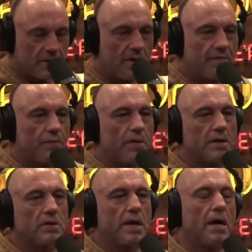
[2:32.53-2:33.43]
So you have yeah. to
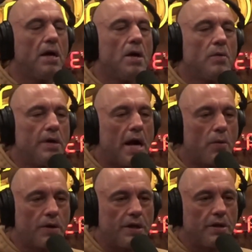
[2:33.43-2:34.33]
realize, okay, well now
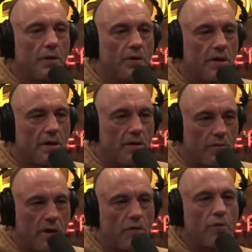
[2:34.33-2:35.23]
we're dealing with a,
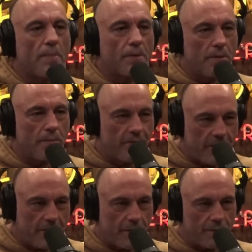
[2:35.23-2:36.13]
a irreparable
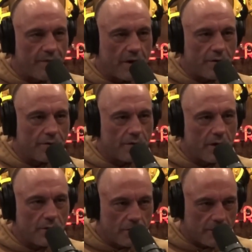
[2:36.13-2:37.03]
vendor, vendor. They're
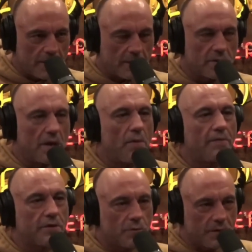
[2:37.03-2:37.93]
not doing the right thing. So now we
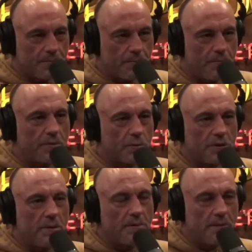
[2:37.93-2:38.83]
have to switch
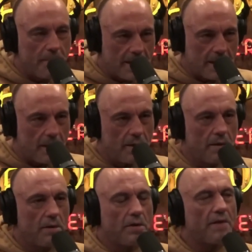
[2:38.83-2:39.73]
switch people that make it.
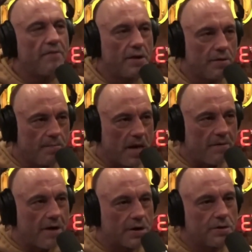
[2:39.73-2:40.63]
Or not vendor,
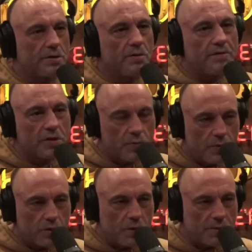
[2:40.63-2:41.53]
manufacturer. So we have to sw
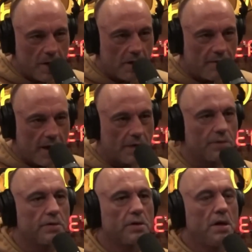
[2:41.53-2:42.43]
switch
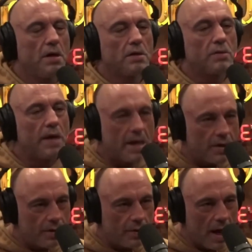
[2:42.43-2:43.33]
manufacturers. Yeah. So we had
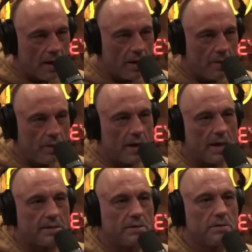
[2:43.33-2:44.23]
to do that. And we
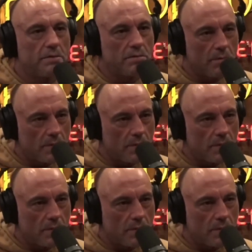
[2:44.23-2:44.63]
had to,